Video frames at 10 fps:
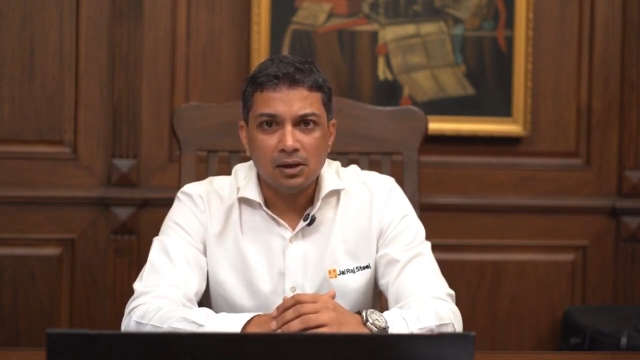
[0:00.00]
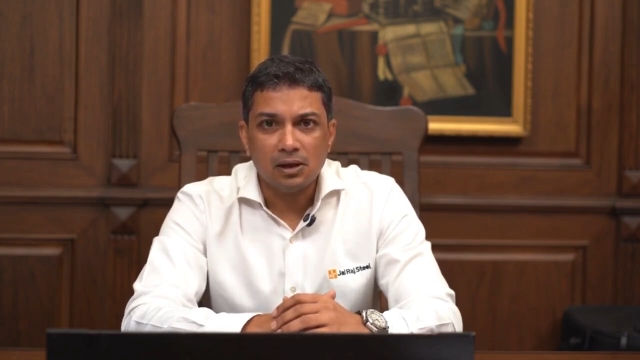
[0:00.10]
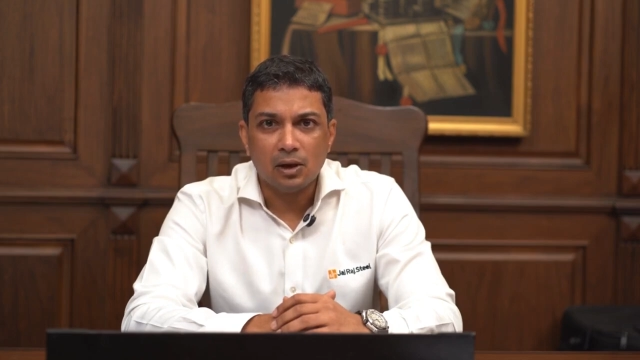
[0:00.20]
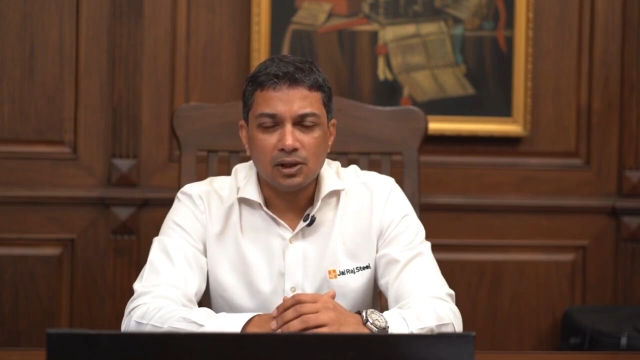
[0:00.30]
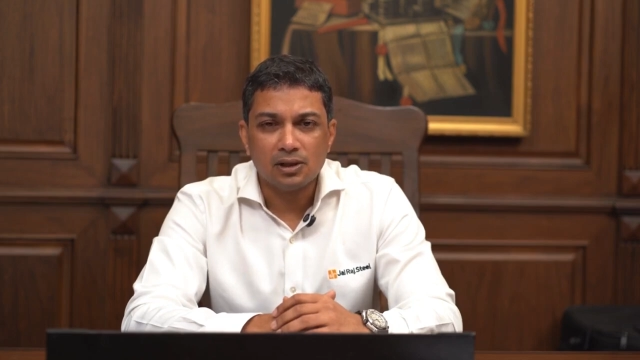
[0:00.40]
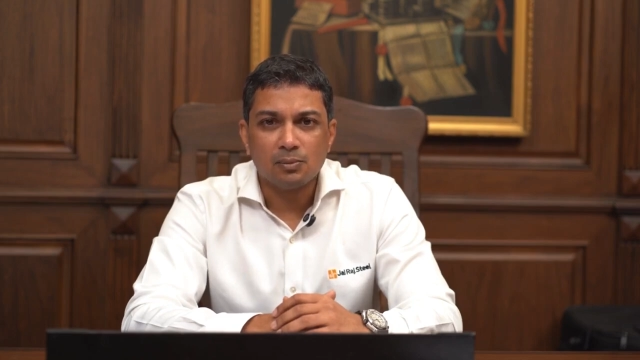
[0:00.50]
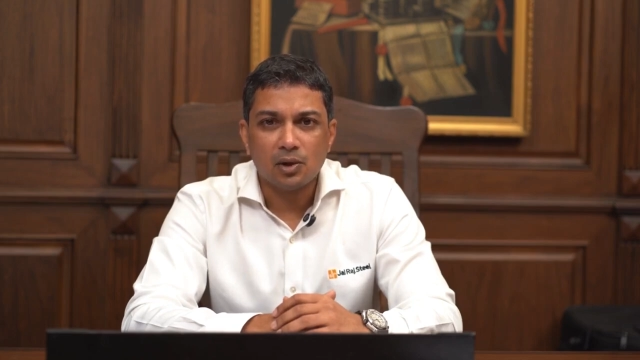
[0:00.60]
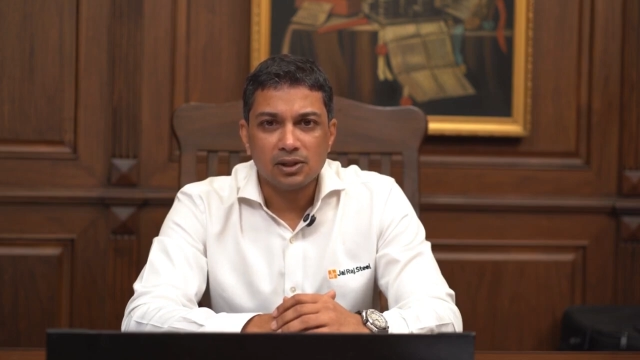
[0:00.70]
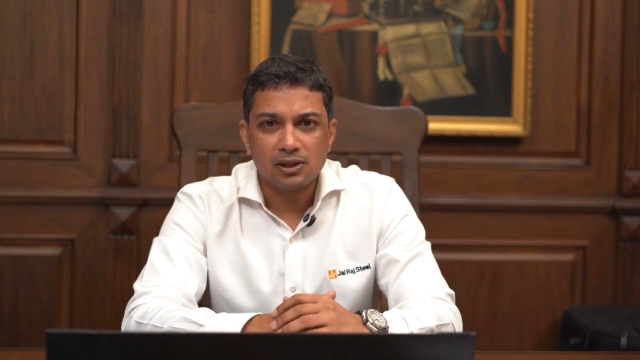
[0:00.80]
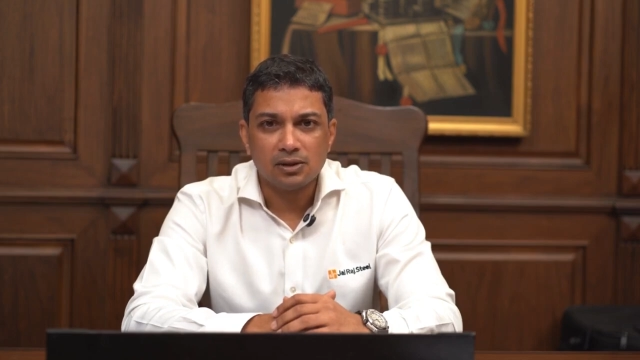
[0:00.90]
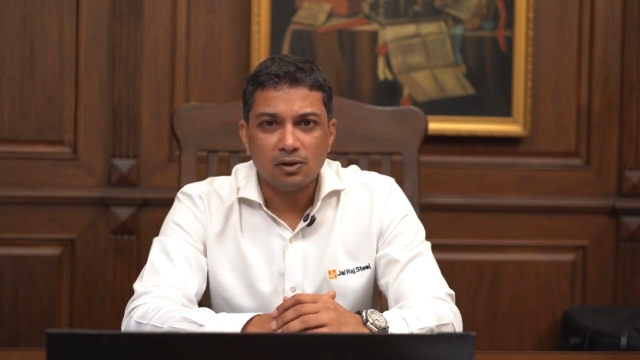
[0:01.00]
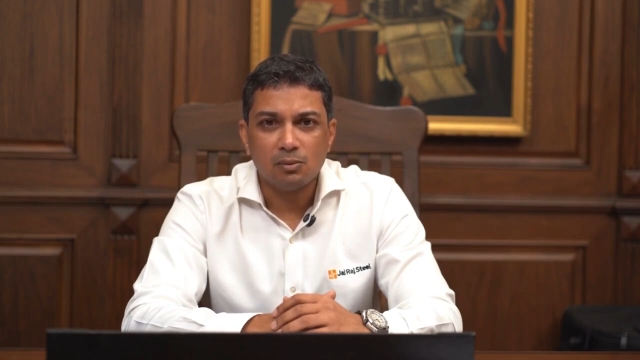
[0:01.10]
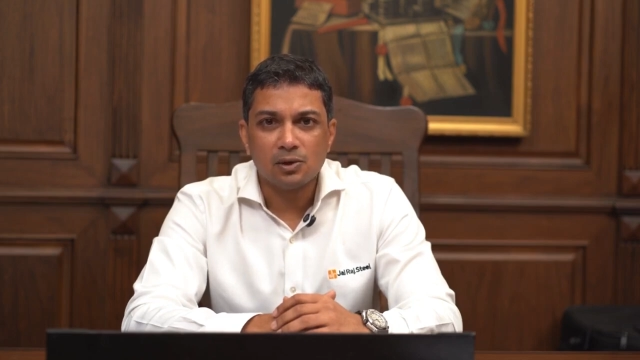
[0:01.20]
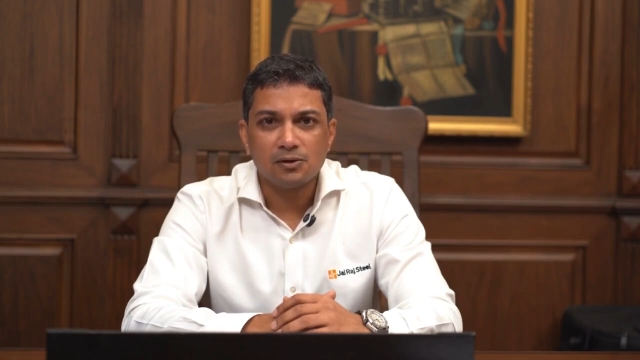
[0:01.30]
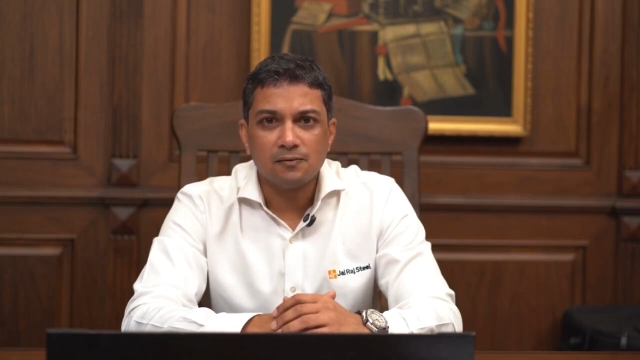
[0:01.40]
Now that the project is
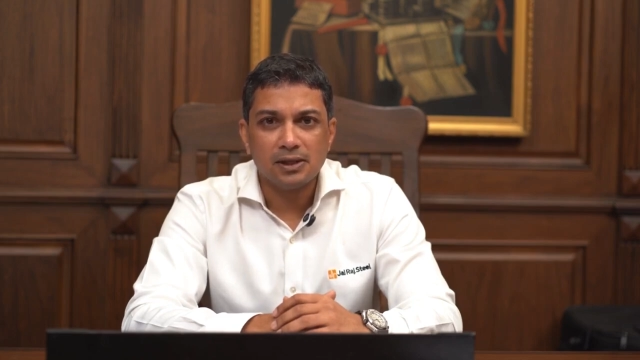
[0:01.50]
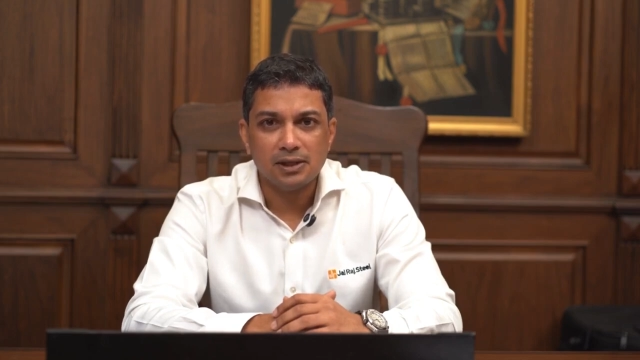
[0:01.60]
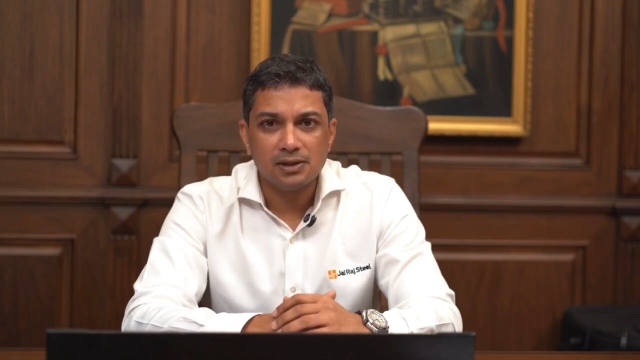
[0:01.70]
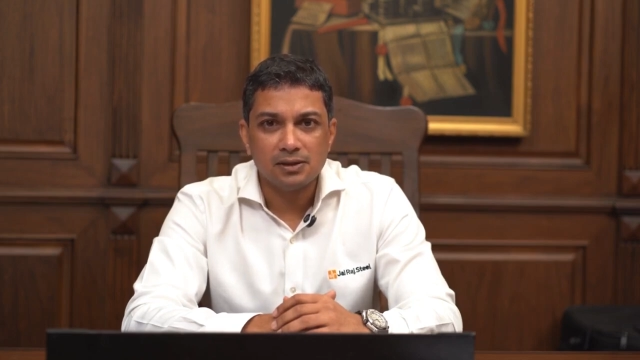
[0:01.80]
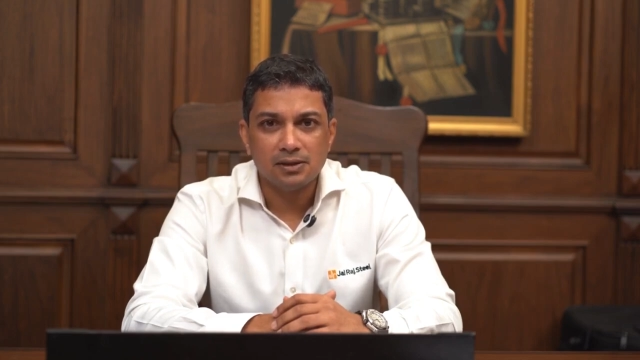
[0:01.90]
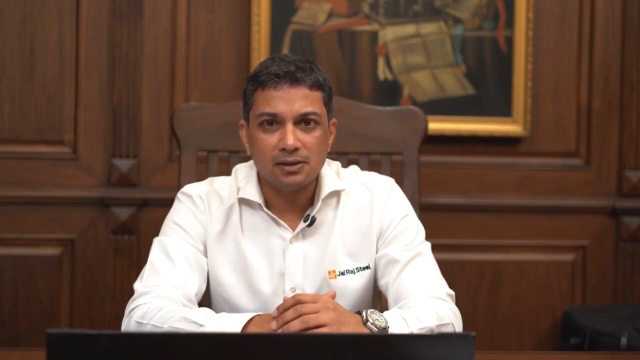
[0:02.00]
almost finished,